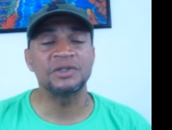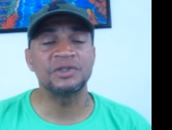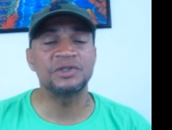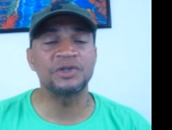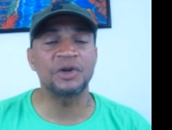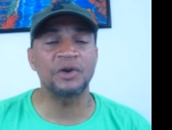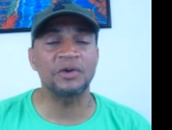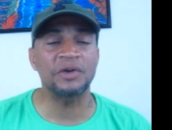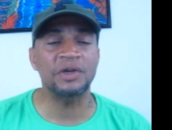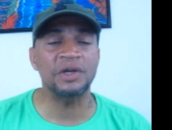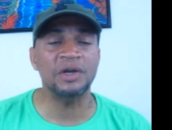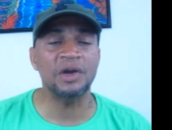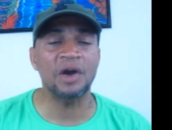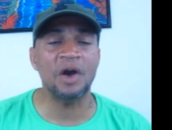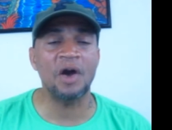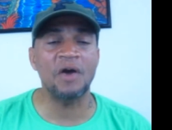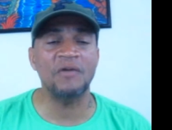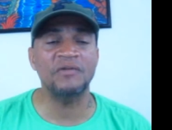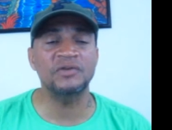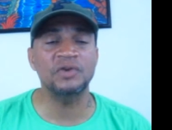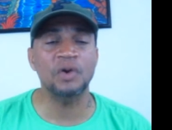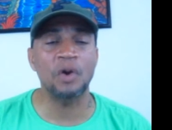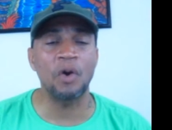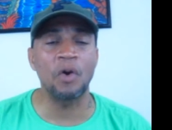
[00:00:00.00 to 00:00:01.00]
jerking
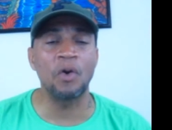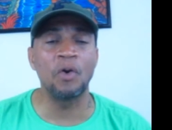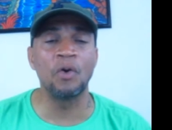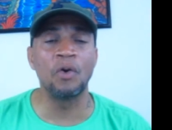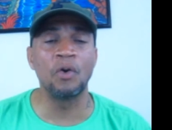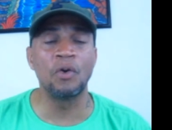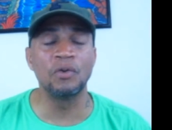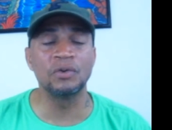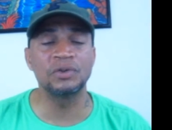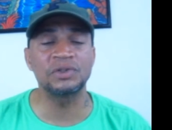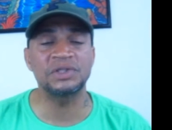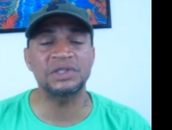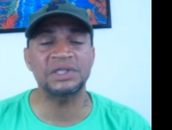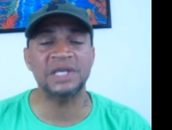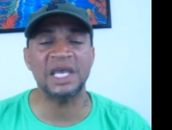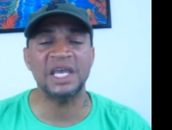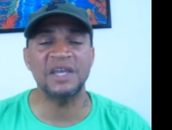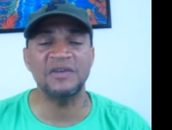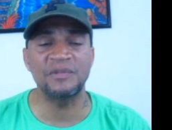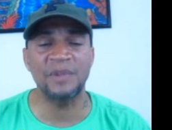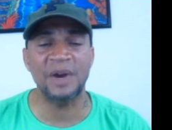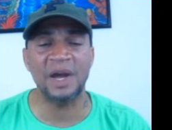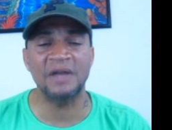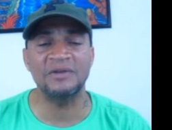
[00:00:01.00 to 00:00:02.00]
off to old
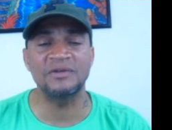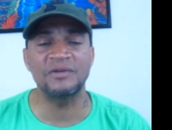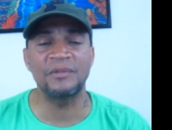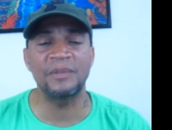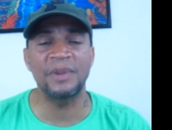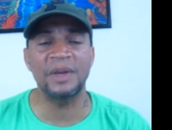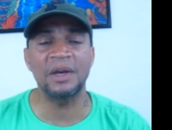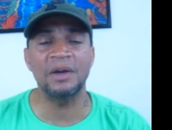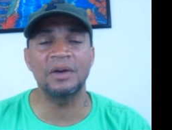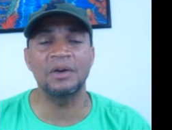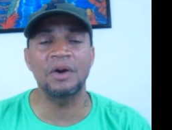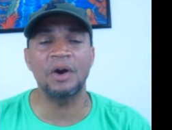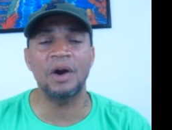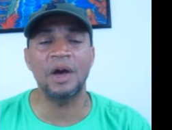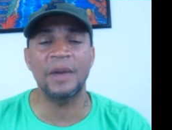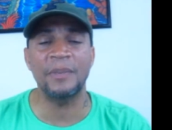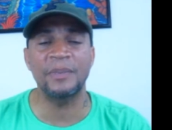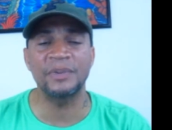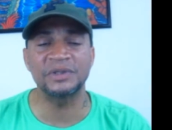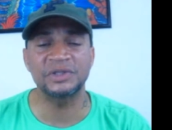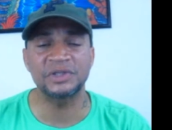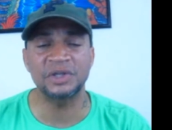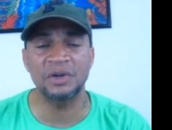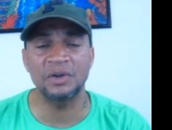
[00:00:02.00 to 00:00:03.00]
Saved by the Bell
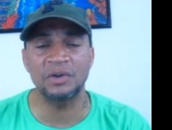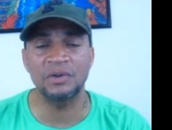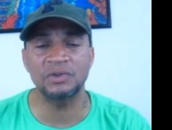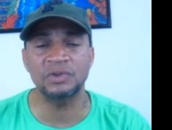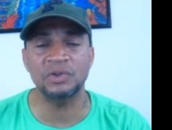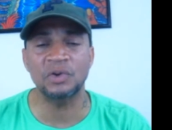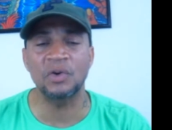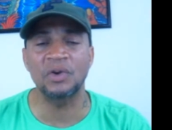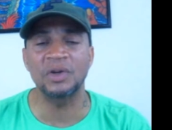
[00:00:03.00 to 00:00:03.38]
episodes,